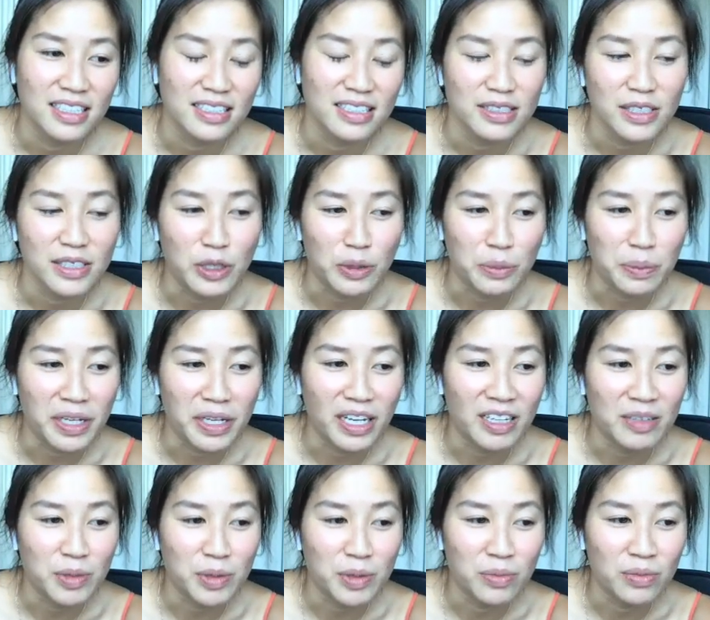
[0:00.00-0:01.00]

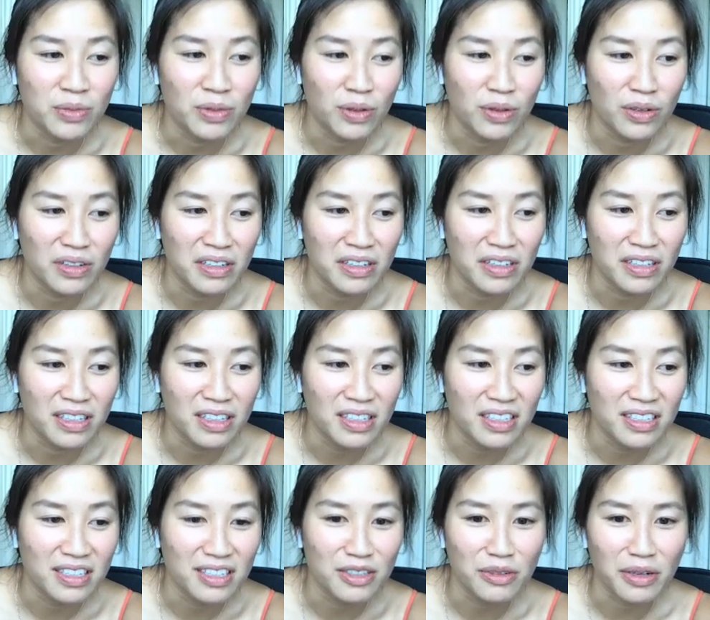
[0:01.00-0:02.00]
become a more
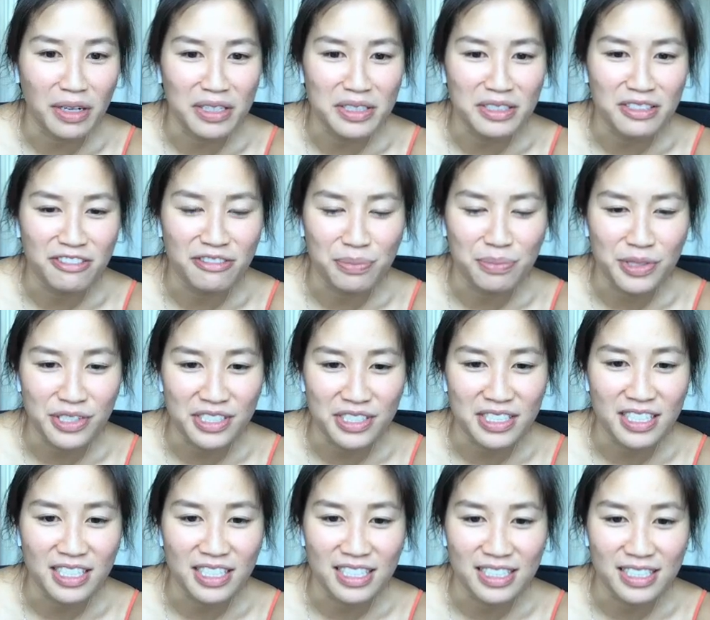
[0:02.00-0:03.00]
aggressive
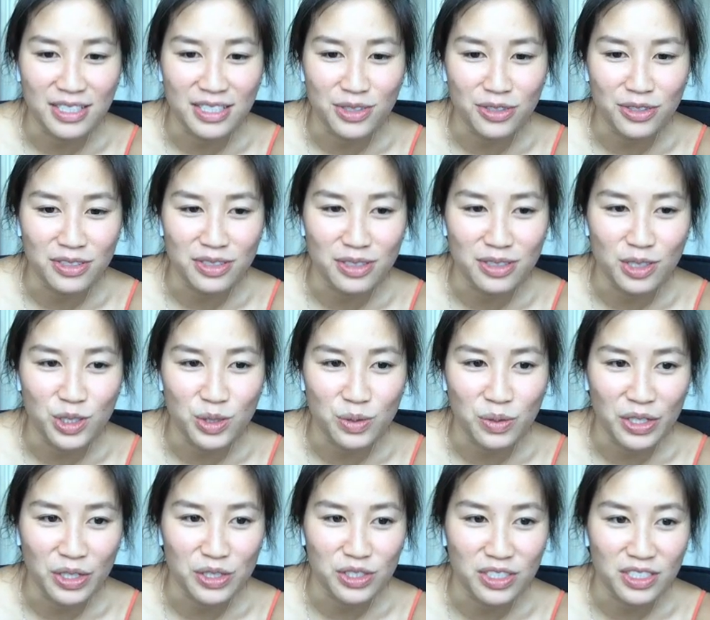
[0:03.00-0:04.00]
person in certain
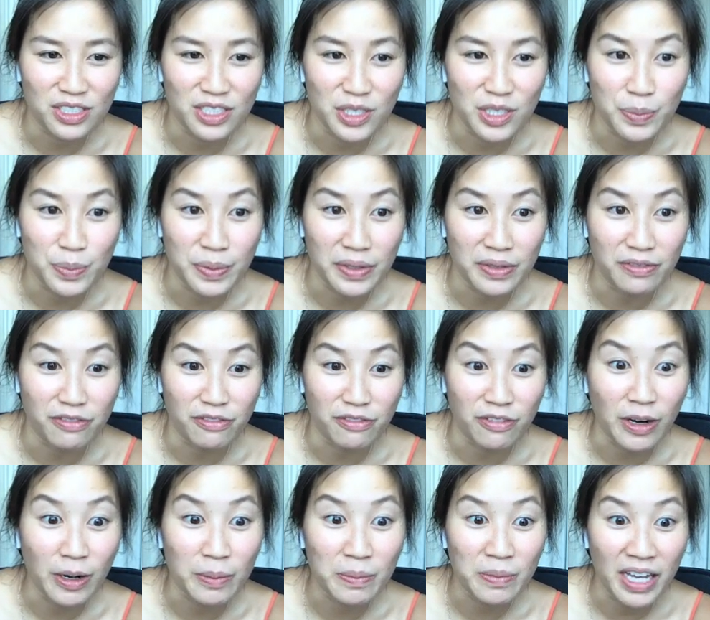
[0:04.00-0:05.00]
situations
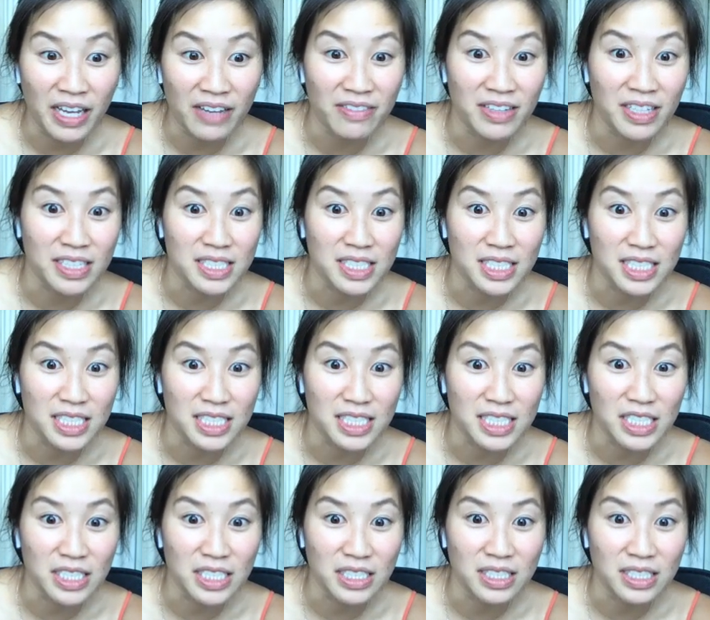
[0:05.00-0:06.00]
from having to
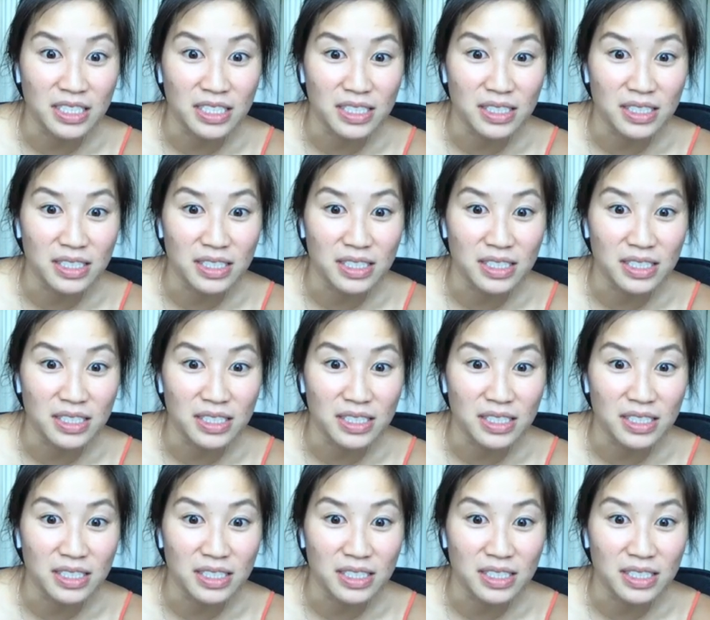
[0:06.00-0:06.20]
deal